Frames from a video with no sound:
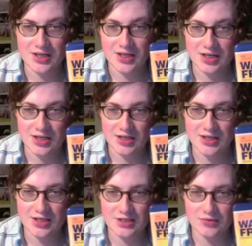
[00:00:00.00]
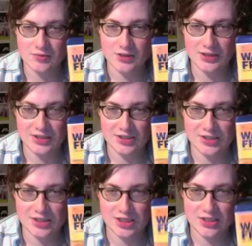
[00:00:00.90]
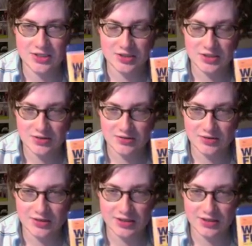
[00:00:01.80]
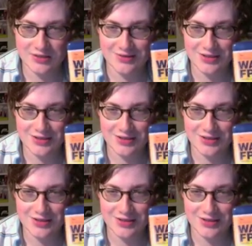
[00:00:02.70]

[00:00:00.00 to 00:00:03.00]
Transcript: And he doesn't really judge Australia.